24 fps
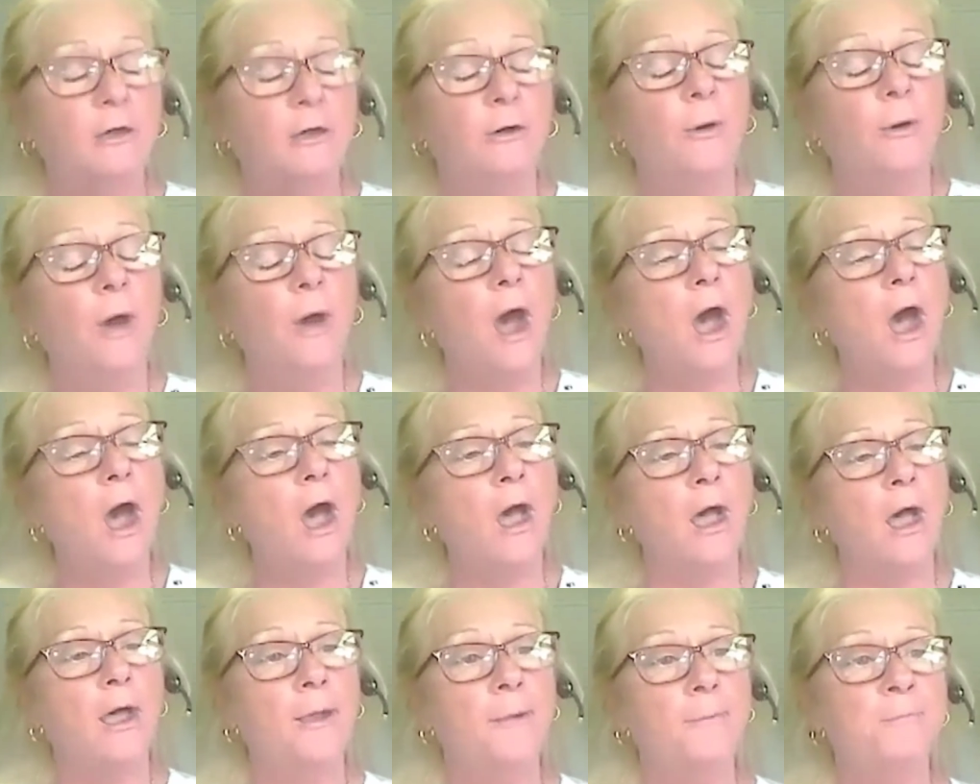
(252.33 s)

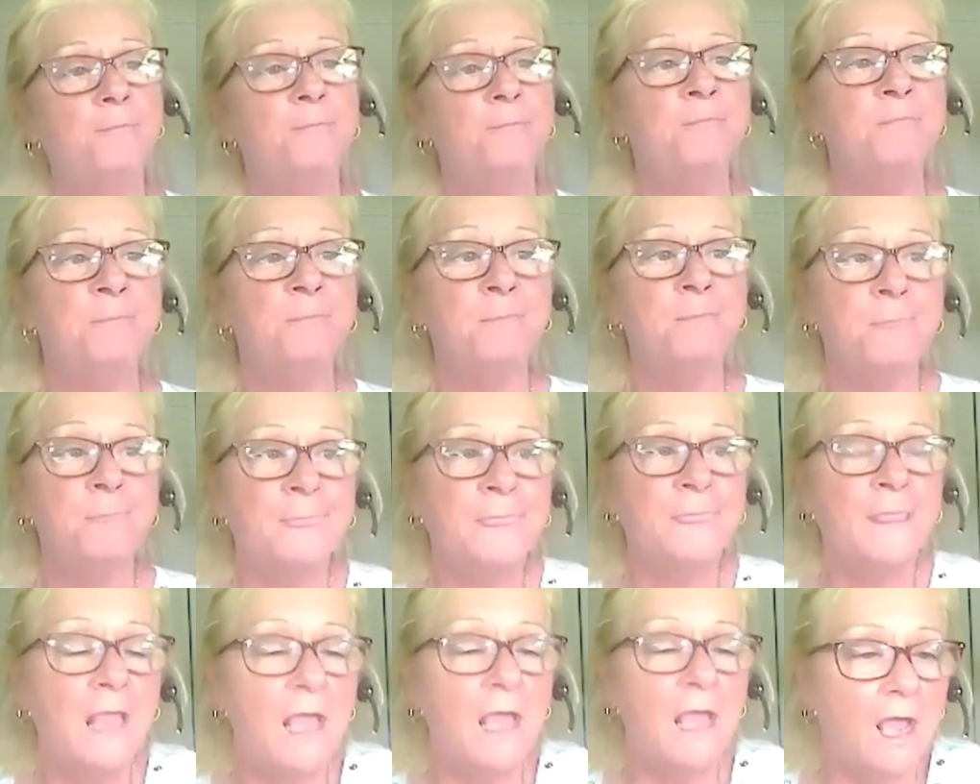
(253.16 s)
So, um,
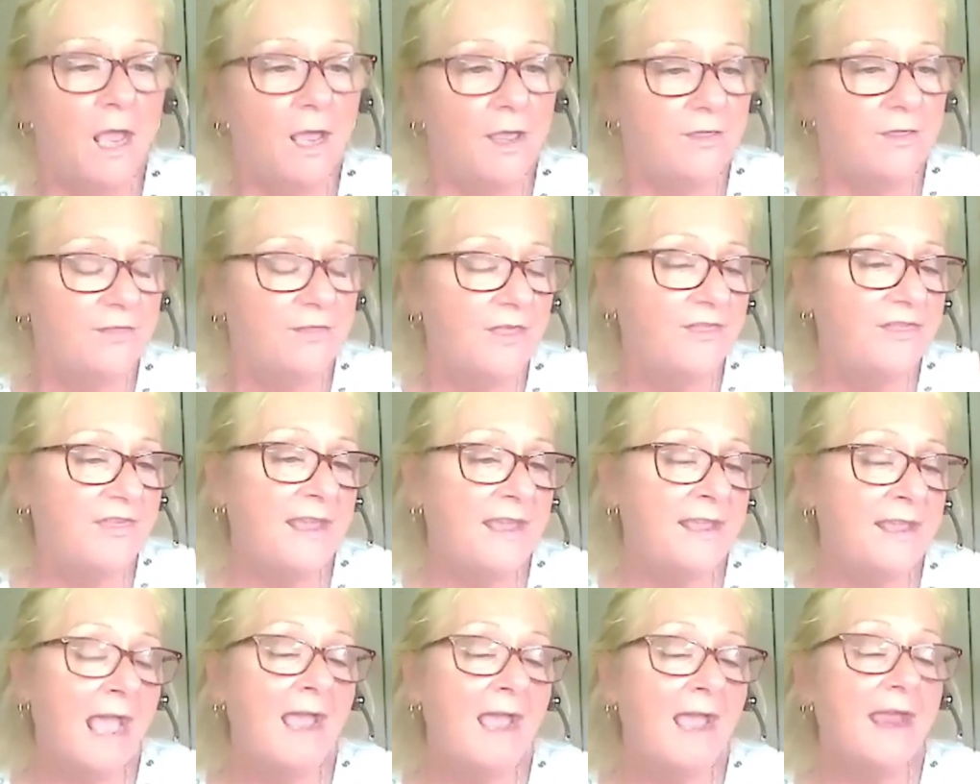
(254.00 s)
the